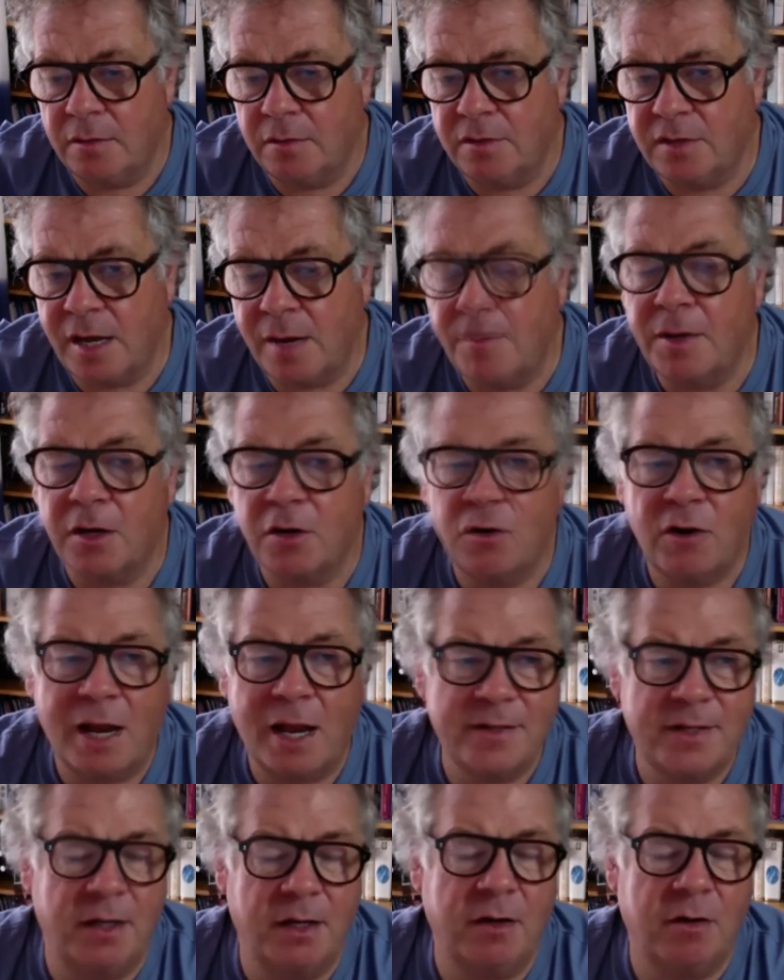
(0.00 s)

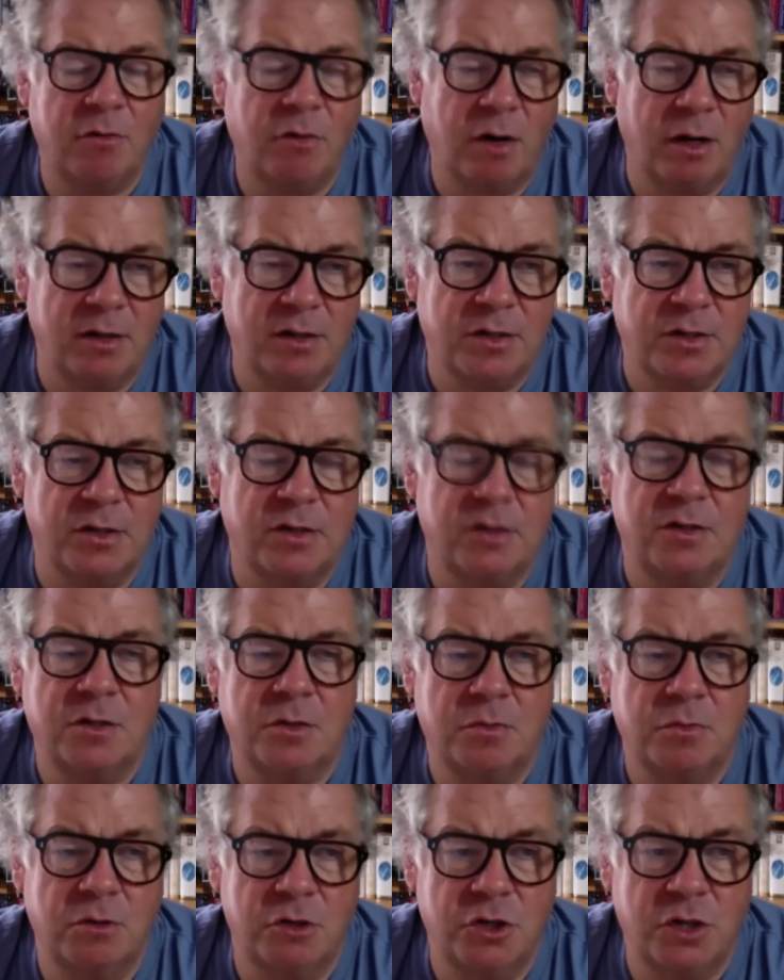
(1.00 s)
democratic
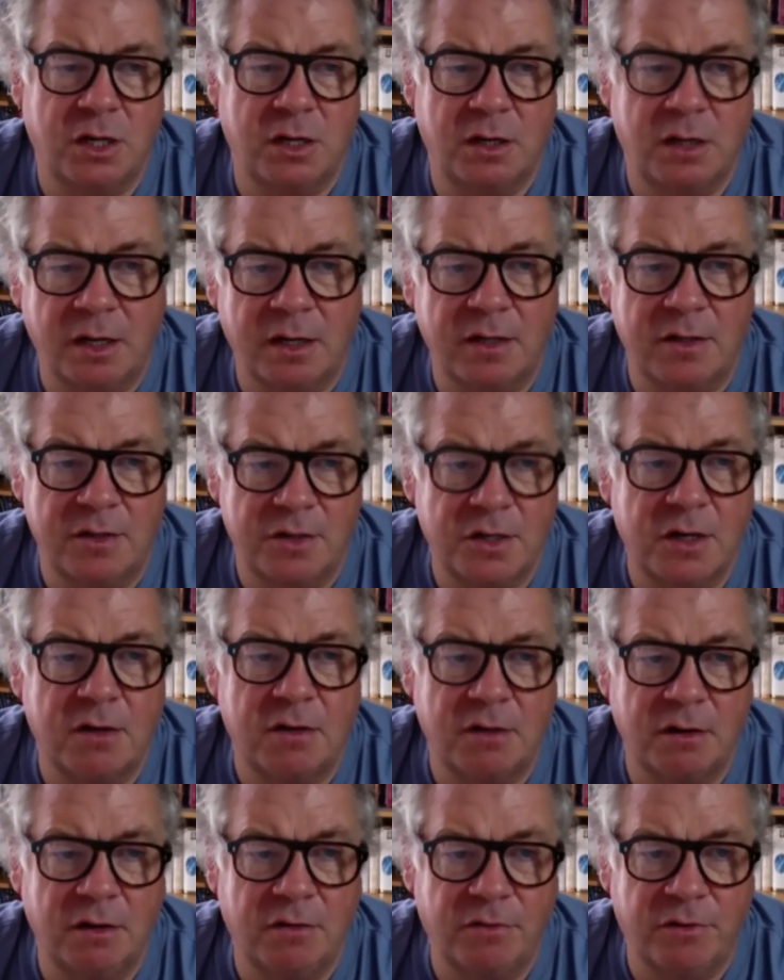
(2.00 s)
crisis, which I can
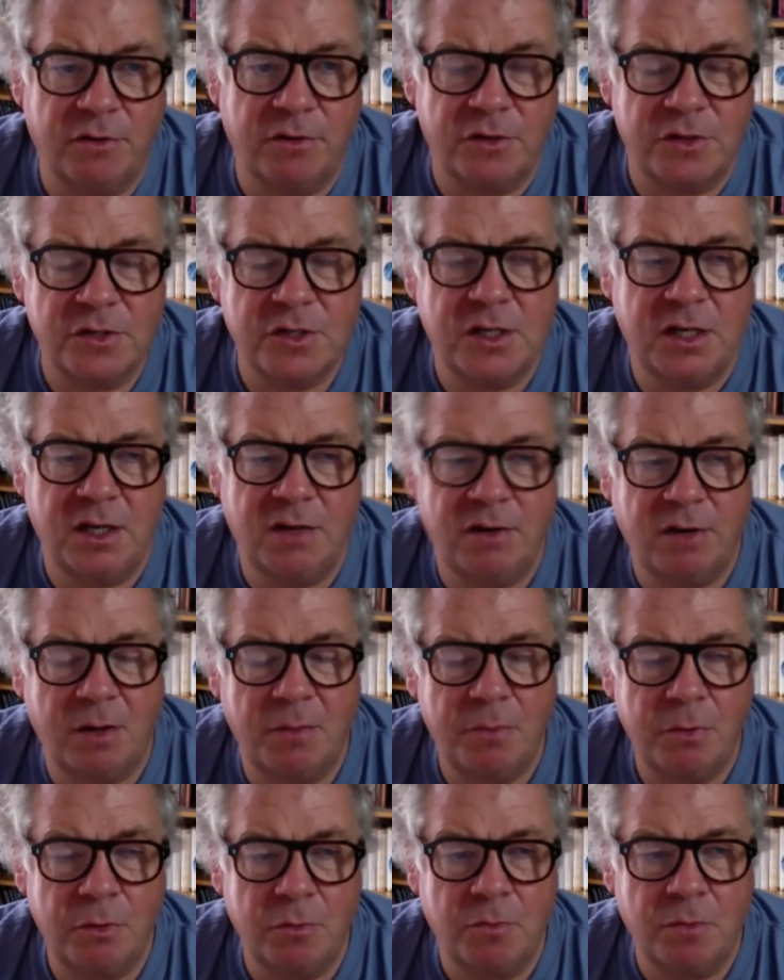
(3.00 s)
certainly foresee if I
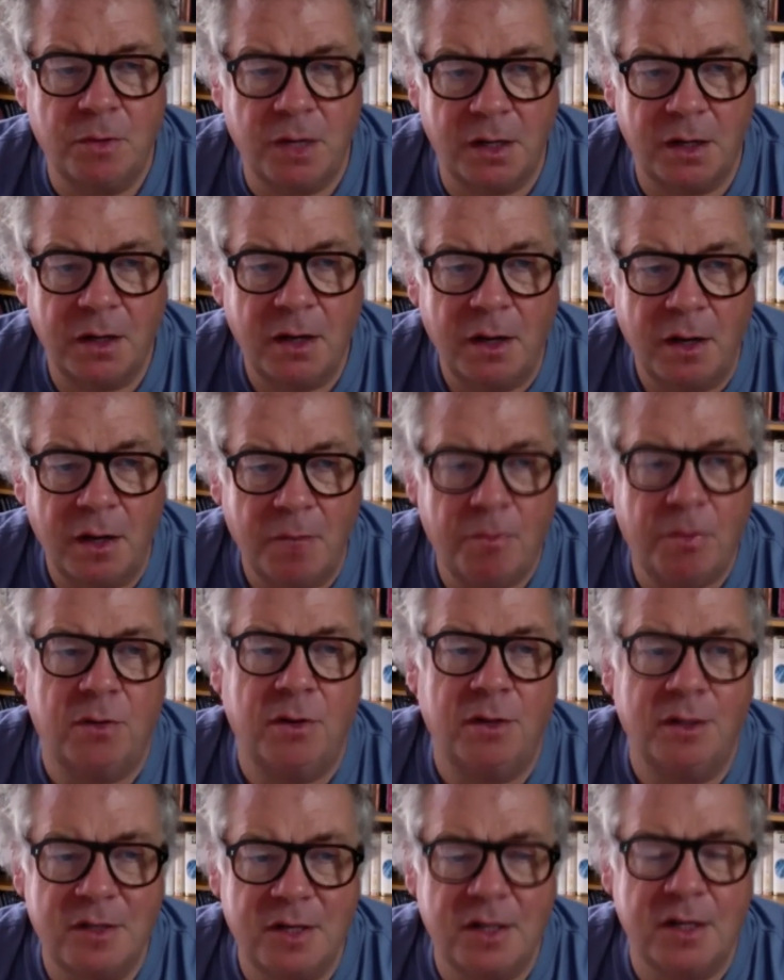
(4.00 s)
put my
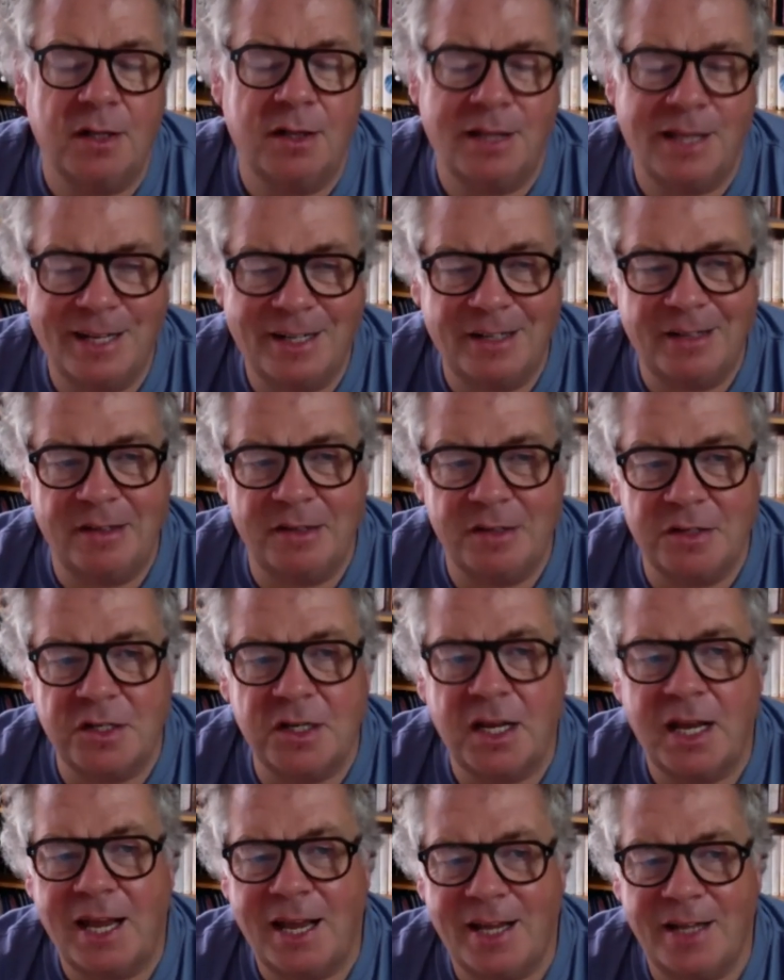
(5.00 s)
political
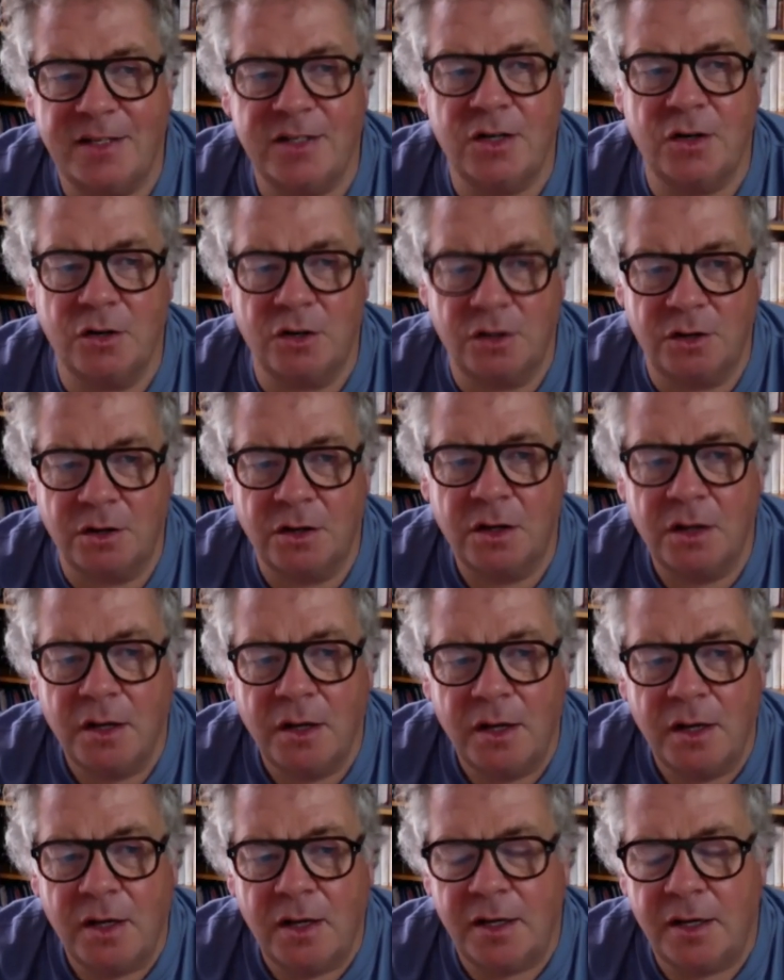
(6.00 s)
analyst hat on.
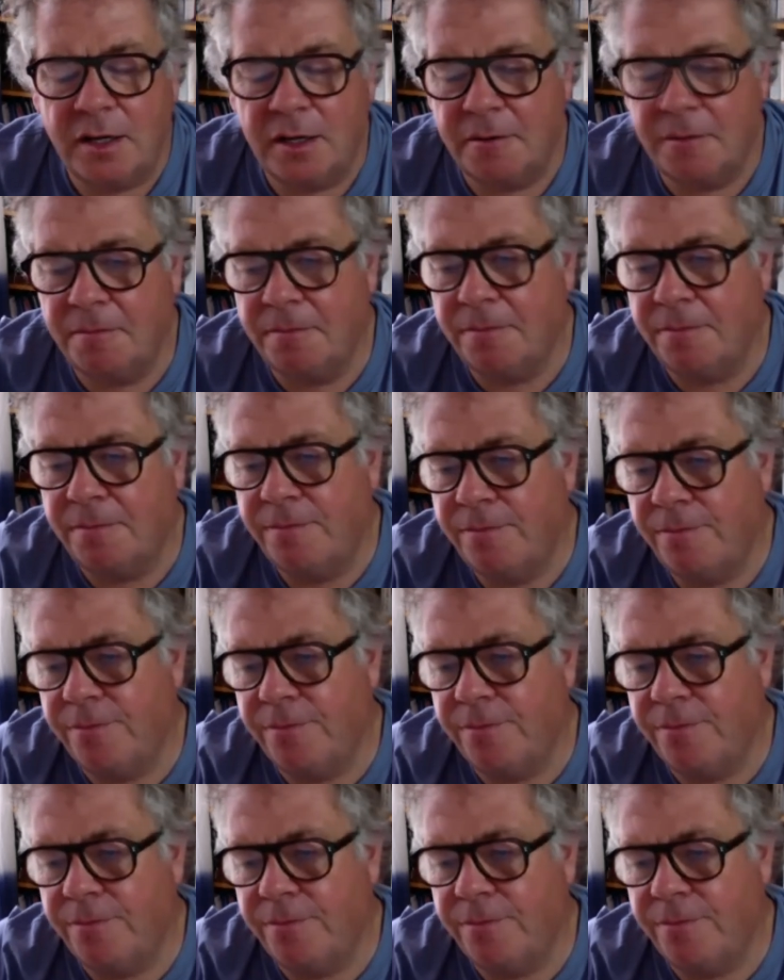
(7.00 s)
The